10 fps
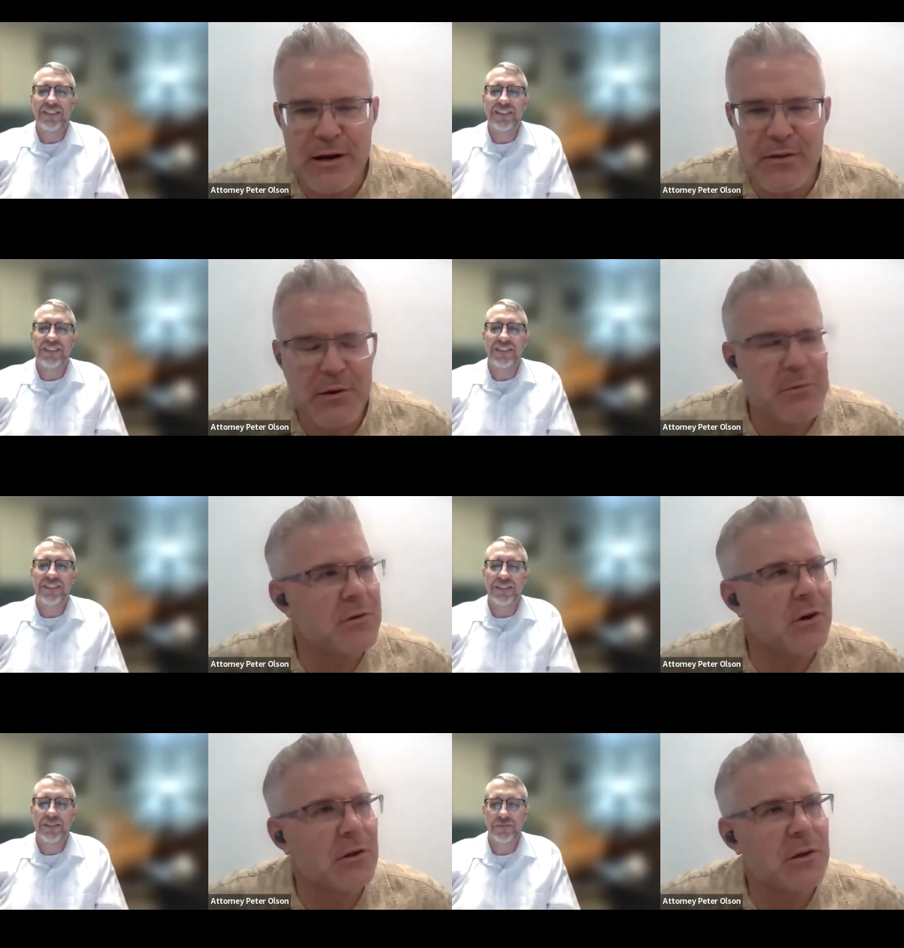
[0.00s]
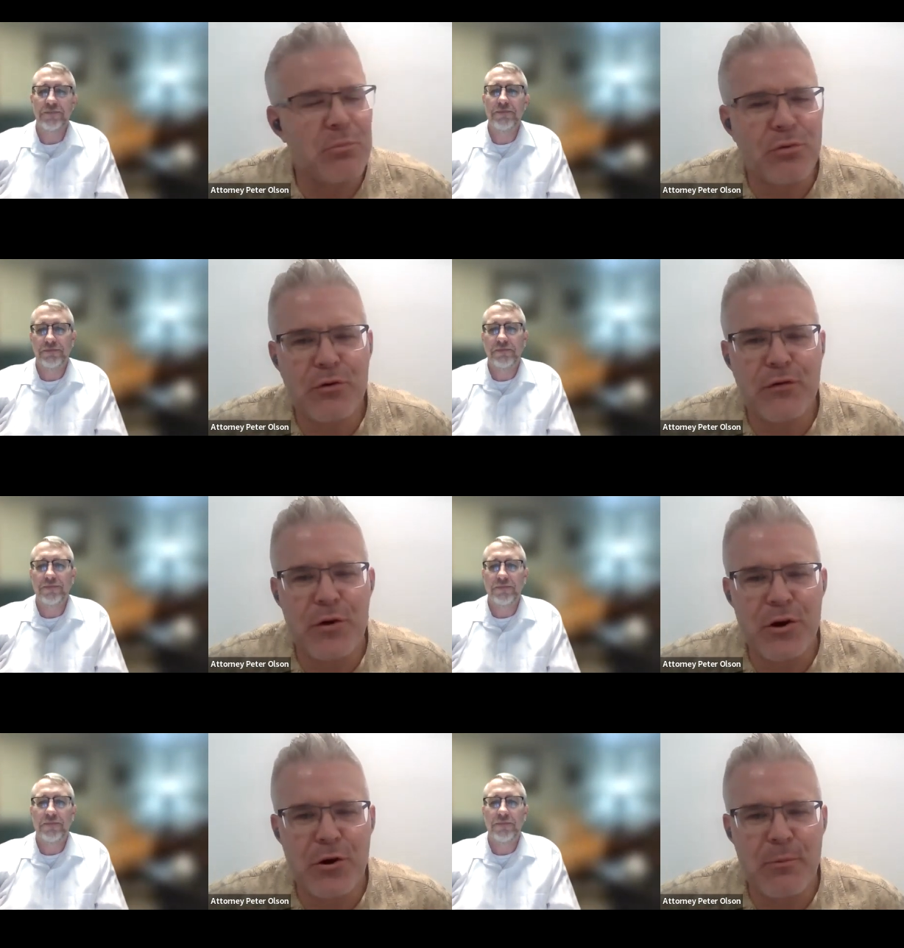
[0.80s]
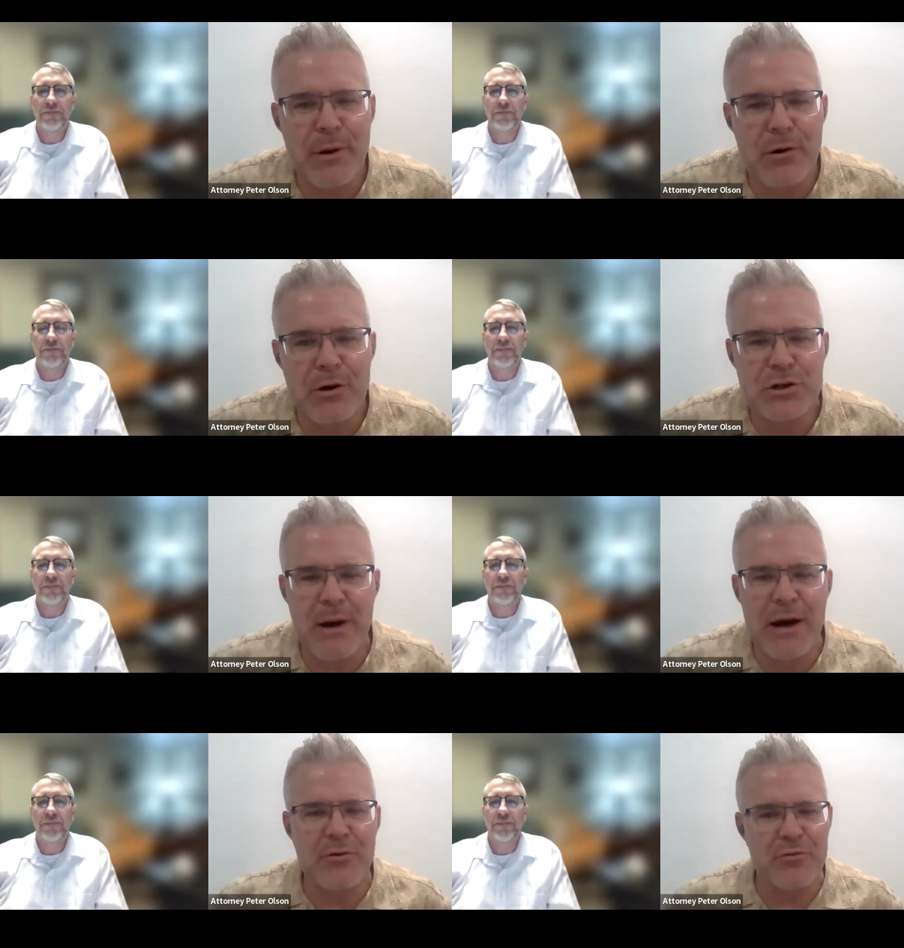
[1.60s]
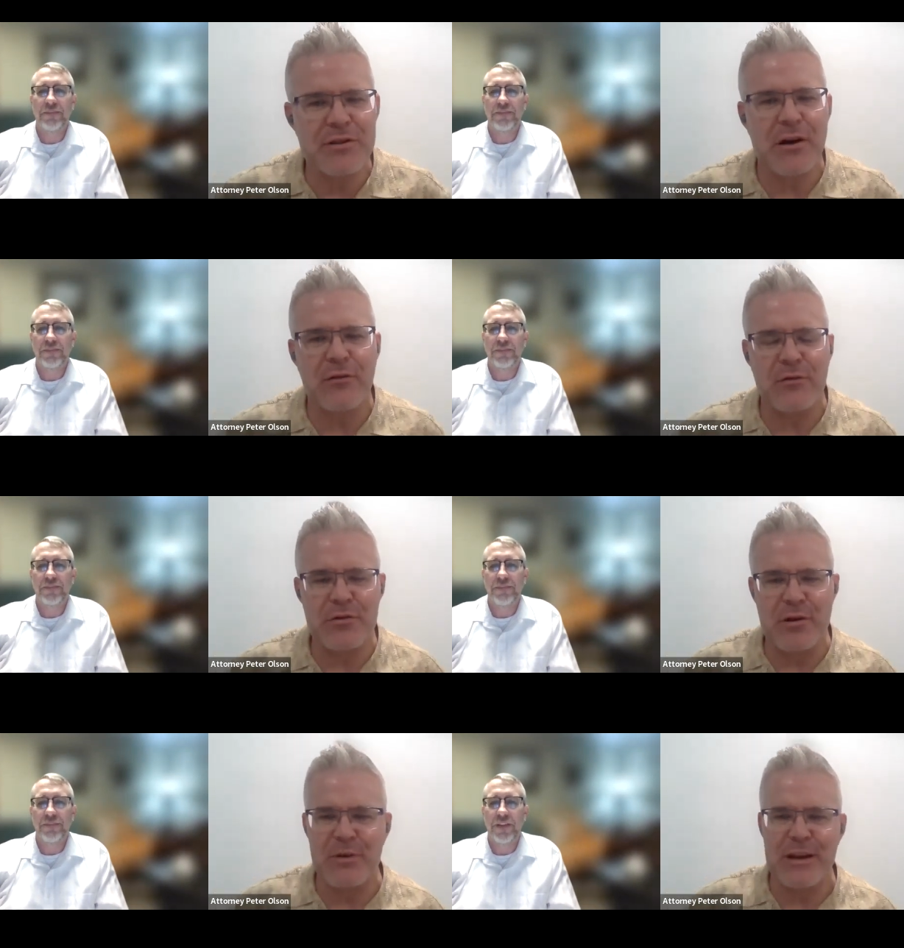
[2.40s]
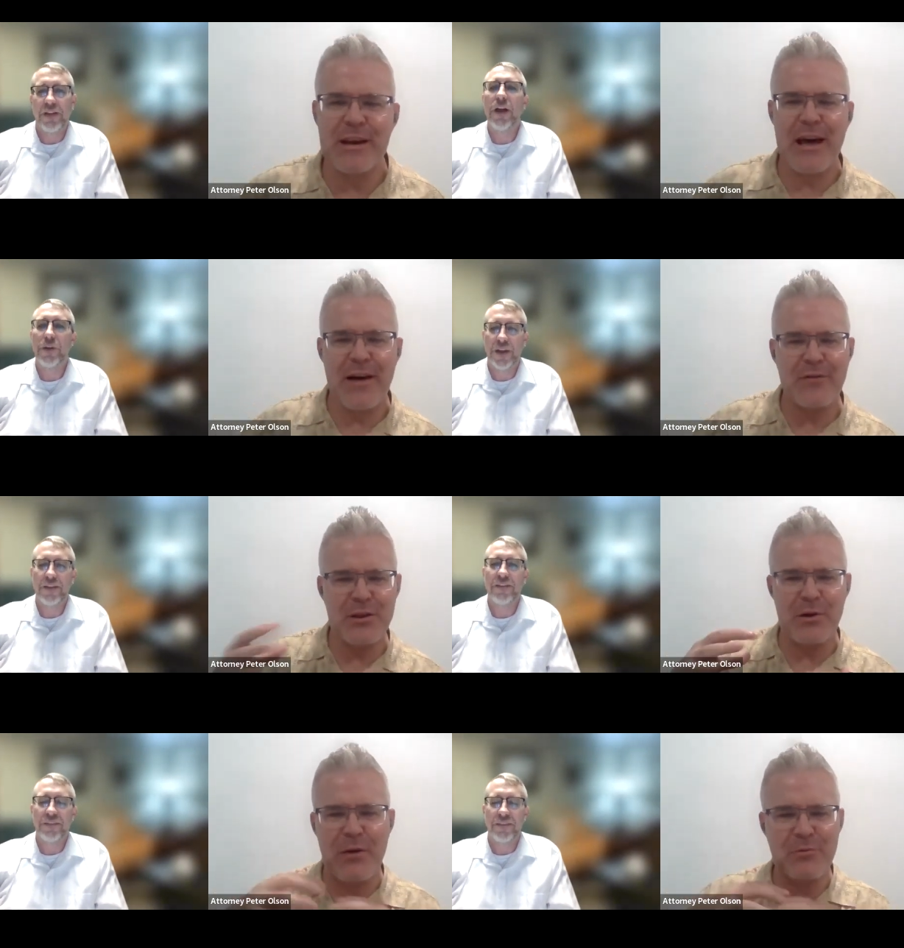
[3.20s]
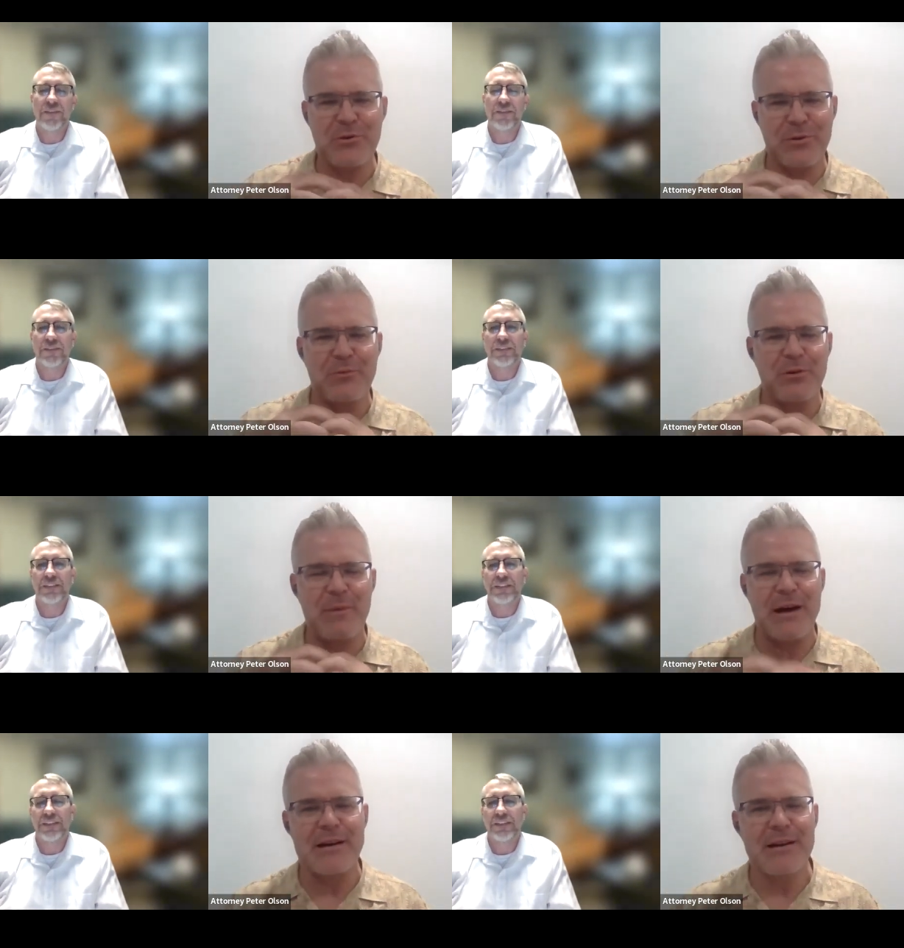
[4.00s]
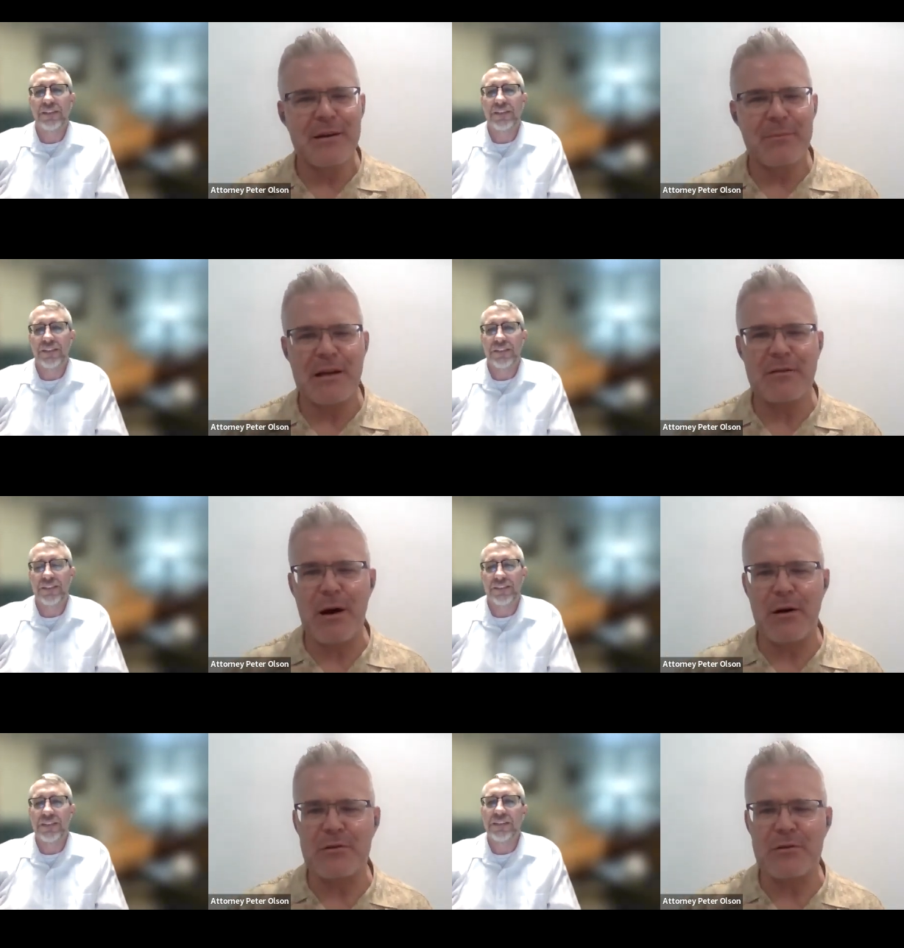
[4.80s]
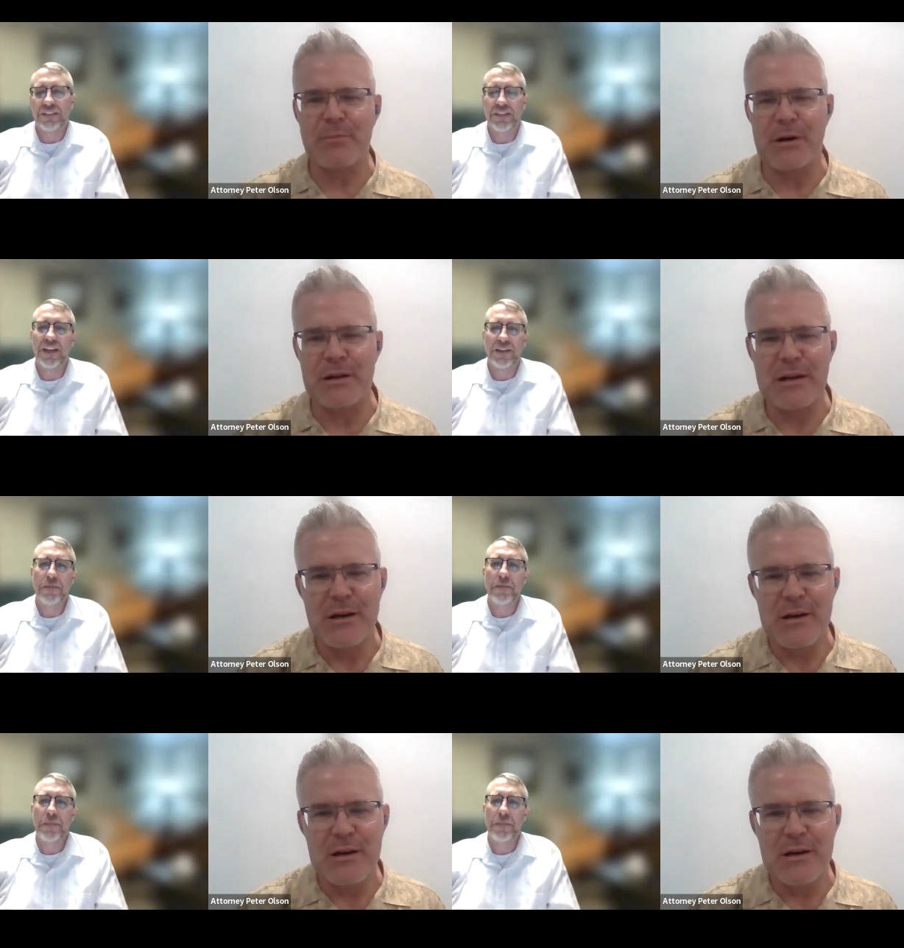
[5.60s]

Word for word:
Speaker 1: I think it was called improve your marriage by yourself or something. And obviously I was doing it with my, my spouse, but yeah.